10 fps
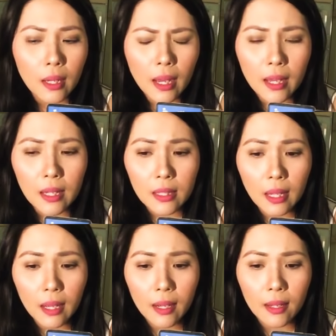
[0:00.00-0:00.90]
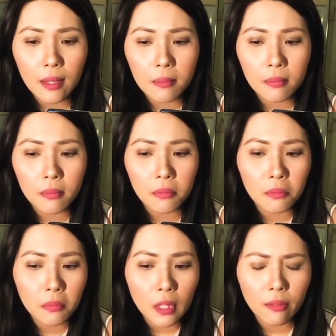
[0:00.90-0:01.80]
anytime
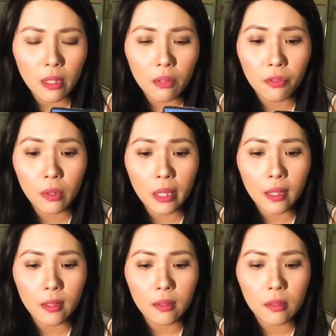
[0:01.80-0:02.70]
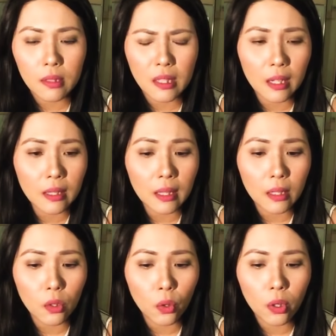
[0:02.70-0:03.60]
if they feel like saying
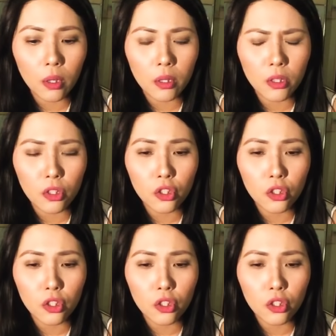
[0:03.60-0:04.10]
that your